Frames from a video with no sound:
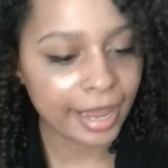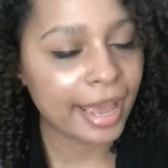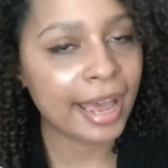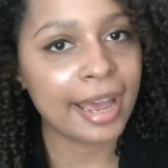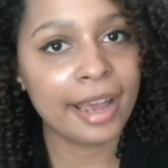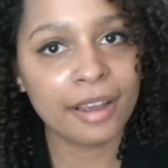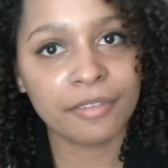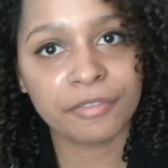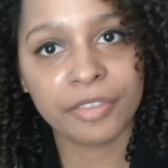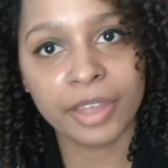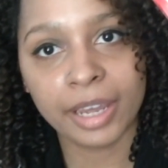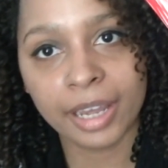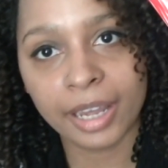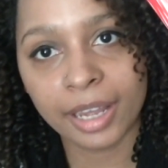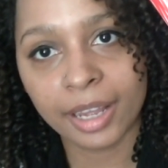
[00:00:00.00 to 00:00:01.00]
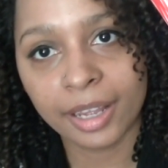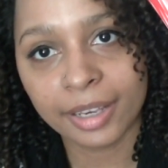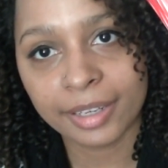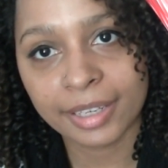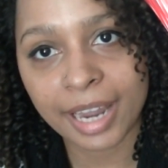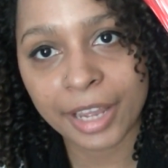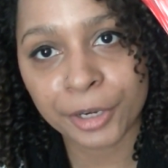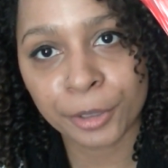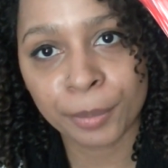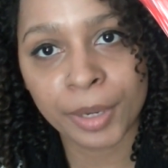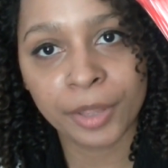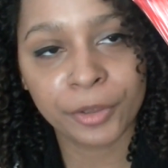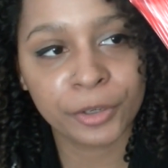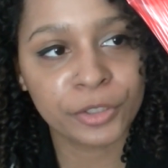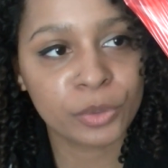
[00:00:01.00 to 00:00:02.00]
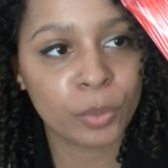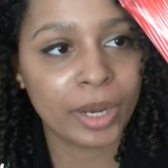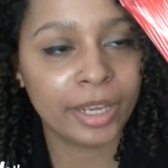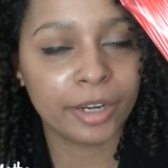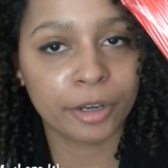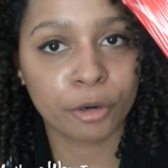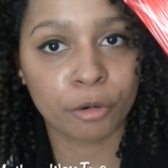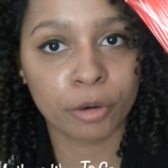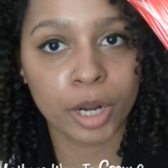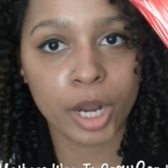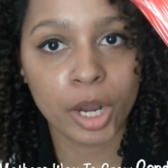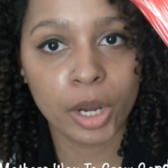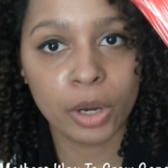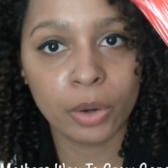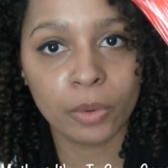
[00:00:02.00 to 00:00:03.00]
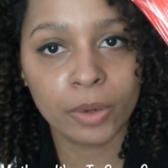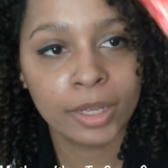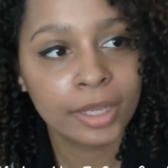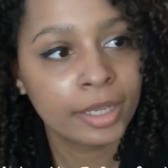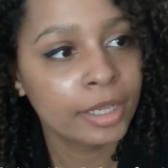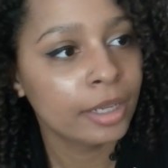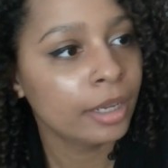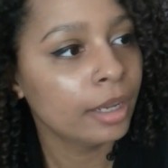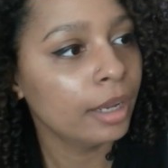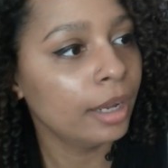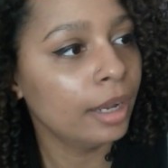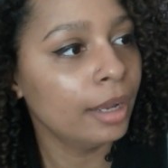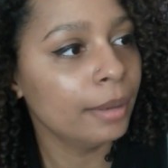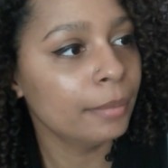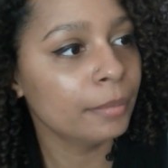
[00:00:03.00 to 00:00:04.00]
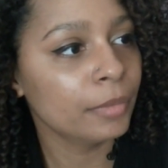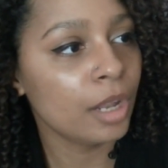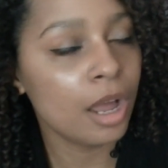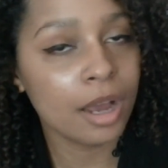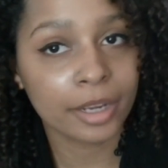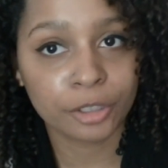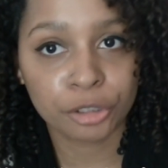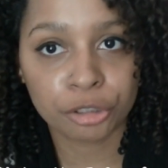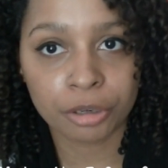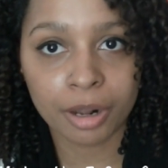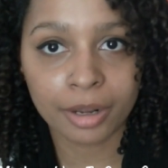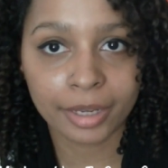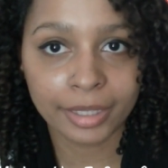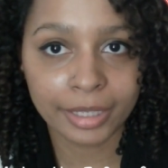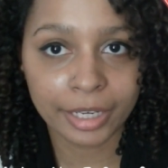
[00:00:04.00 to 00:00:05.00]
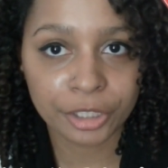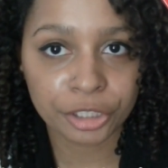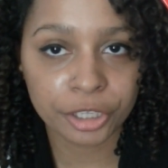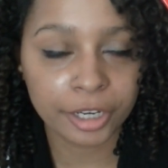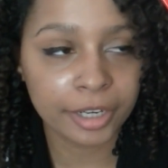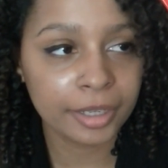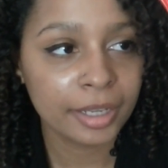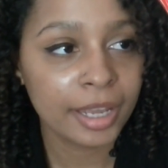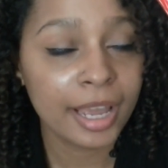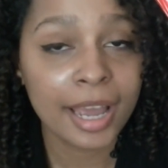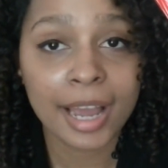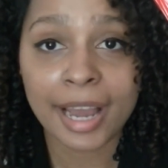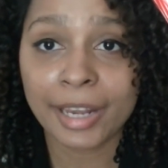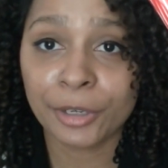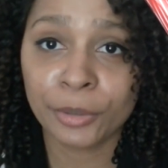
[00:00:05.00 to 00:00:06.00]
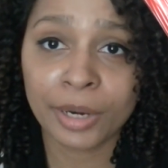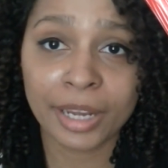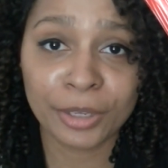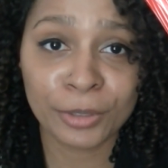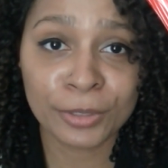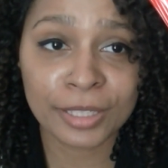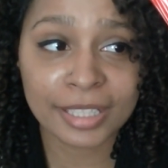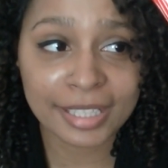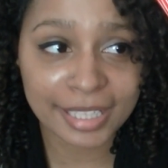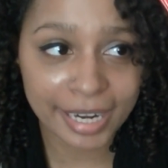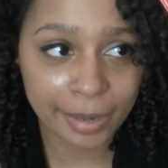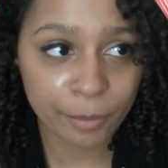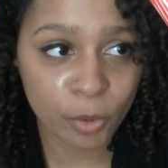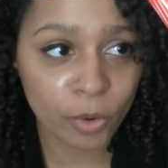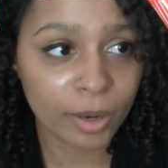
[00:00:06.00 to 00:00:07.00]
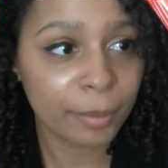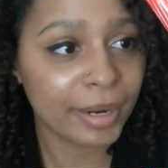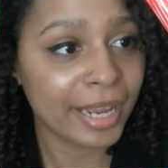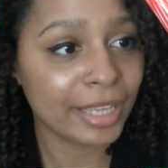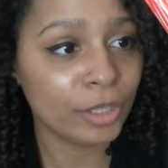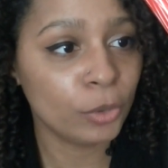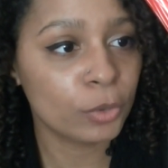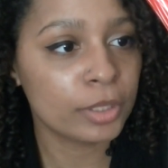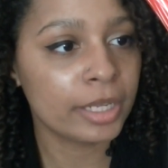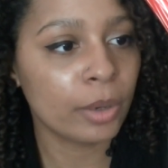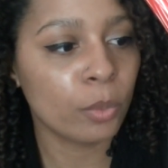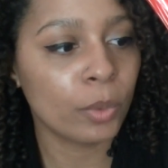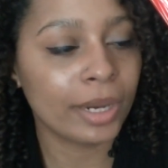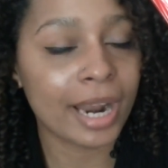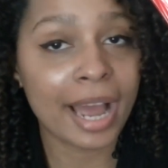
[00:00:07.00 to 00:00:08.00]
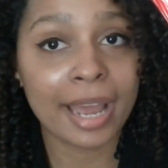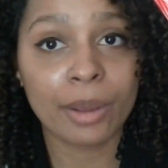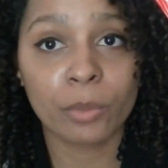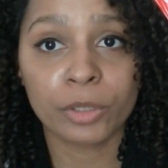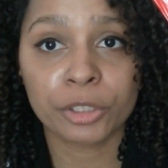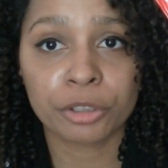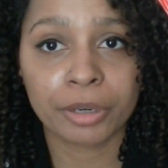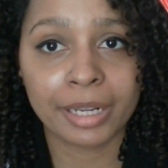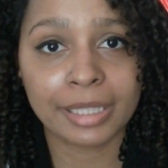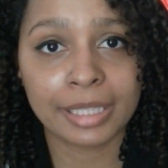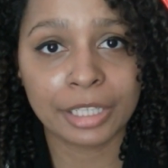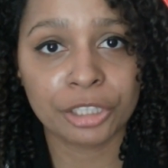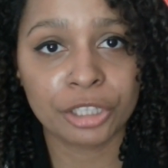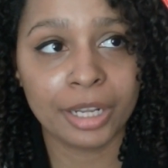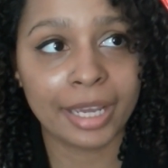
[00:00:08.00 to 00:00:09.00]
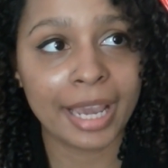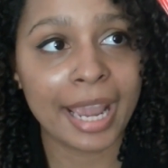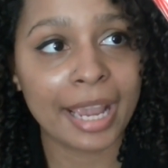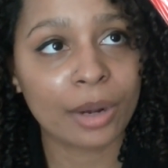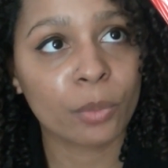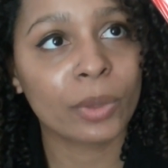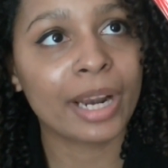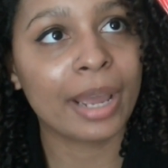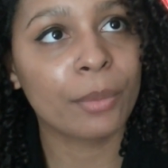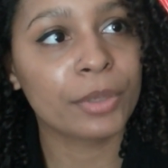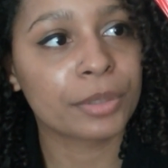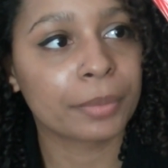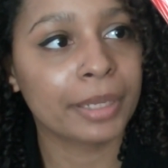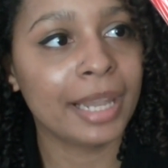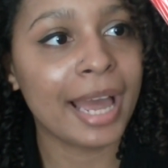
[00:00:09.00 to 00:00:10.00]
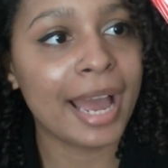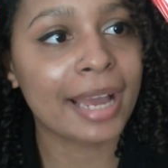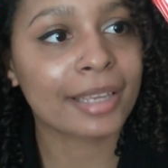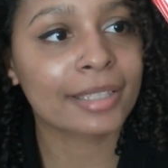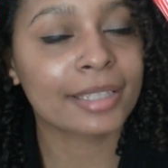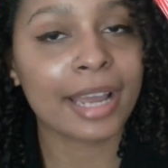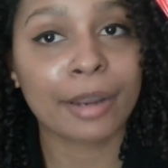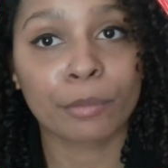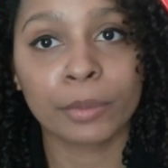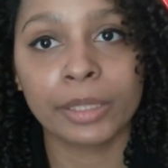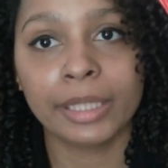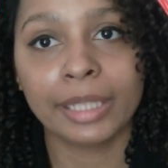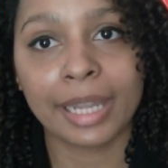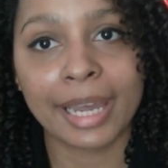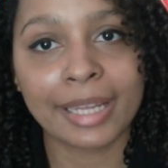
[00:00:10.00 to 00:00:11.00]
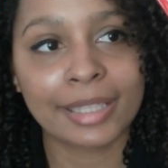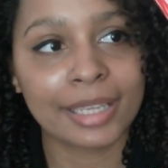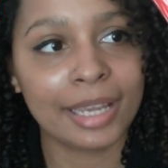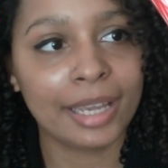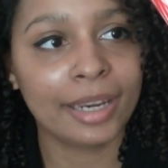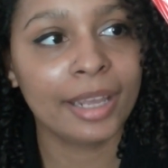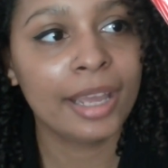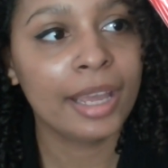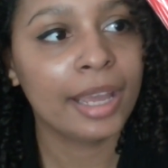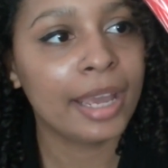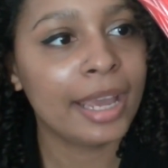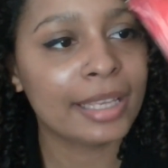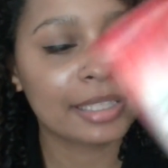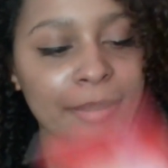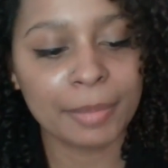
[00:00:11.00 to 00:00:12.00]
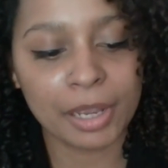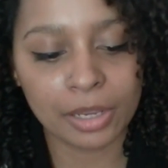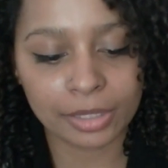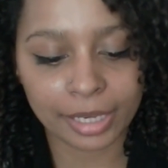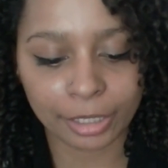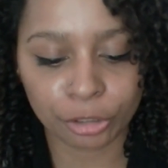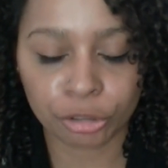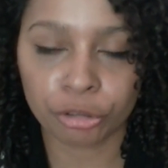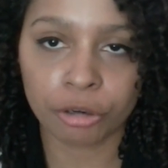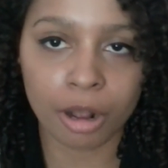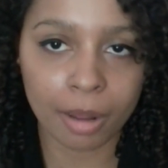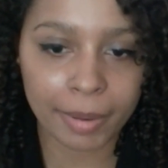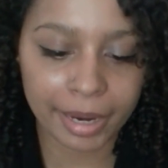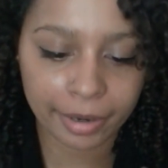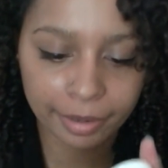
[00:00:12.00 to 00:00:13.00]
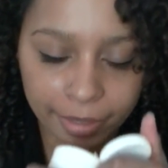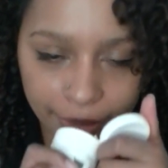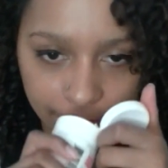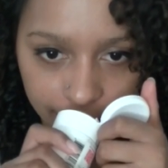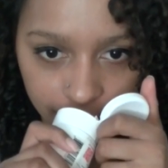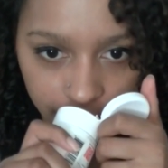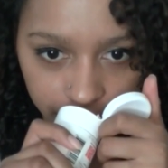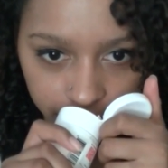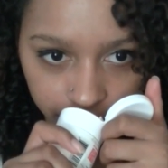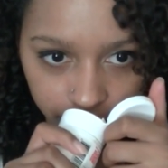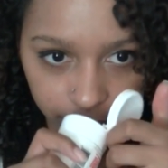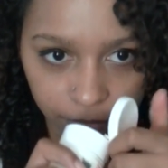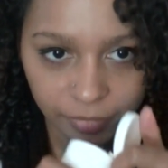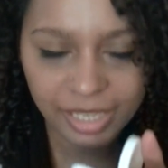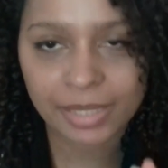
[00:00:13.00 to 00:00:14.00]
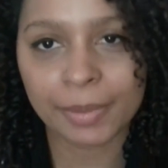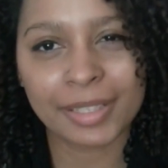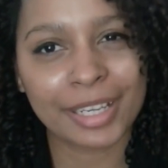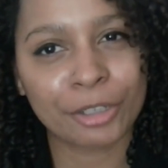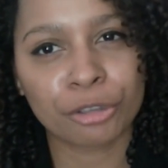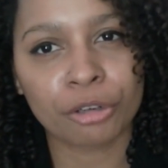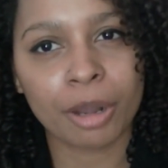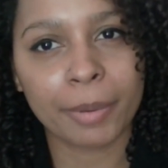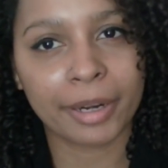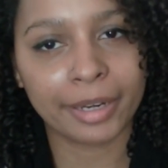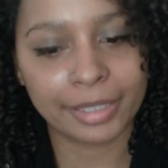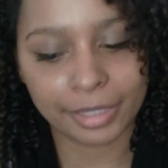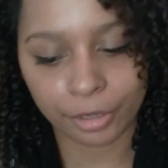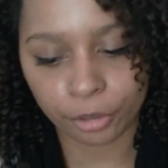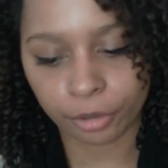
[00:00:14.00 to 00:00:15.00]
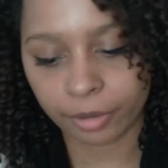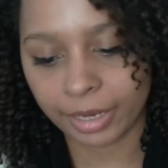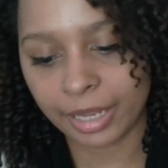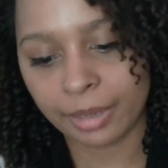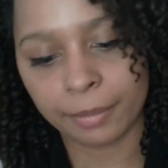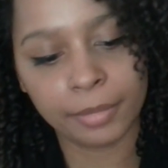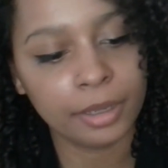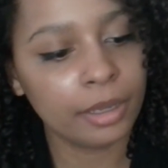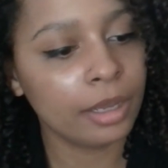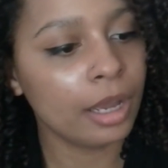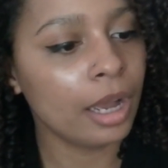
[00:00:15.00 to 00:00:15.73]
have the Not Your Mother's Way to Grow Long and Strong Conditioner. I do not use this anymore, but I used it when I was transitioning and when I was relaxed. I really liked it. It smells like strawberries. It smells like strawberries and cream.